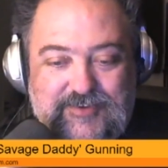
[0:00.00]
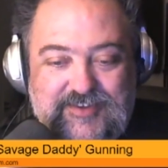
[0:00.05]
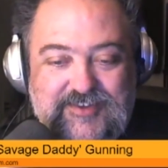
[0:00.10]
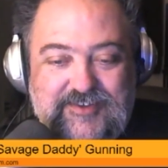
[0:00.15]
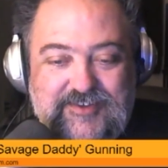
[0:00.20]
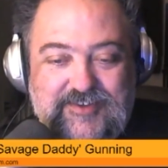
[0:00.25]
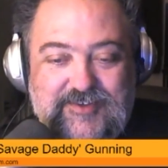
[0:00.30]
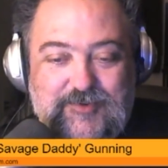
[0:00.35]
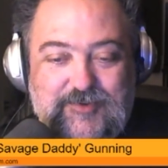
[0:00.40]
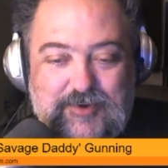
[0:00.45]
It
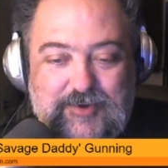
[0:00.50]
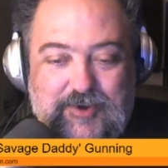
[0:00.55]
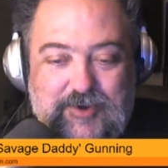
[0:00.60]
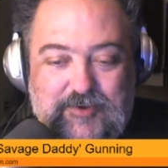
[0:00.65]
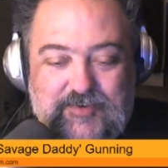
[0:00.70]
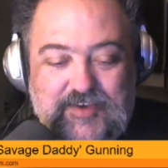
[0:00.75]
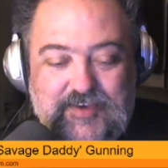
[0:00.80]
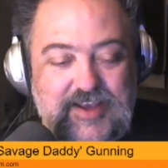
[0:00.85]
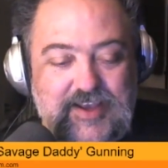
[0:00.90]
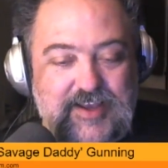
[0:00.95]
just sort of
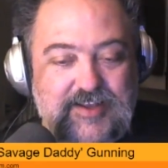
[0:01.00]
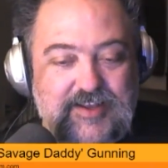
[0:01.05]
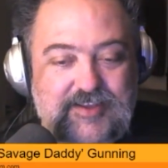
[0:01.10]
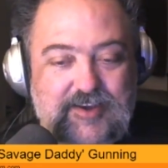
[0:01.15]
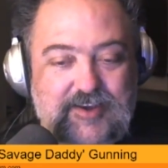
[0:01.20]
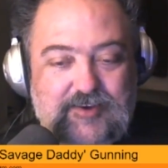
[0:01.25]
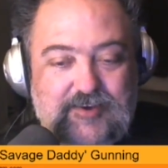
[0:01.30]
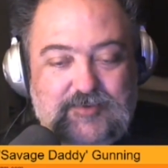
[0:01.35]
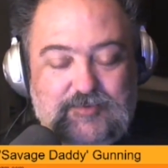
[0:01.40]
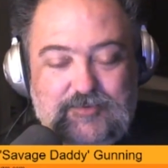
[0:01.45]
goes,
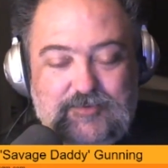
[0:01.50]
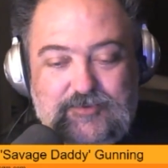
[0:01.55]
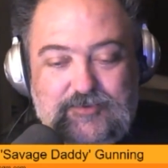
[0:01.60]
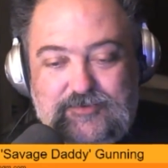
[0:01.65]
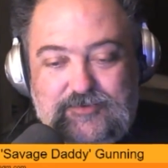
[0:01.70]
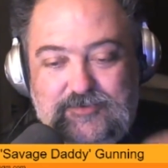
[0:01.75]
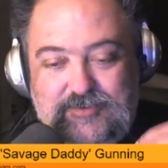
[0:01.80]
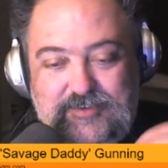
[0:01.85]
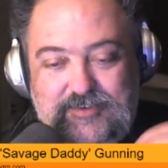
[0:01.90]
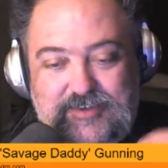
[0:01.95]
there's a
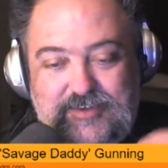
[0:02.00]
rule,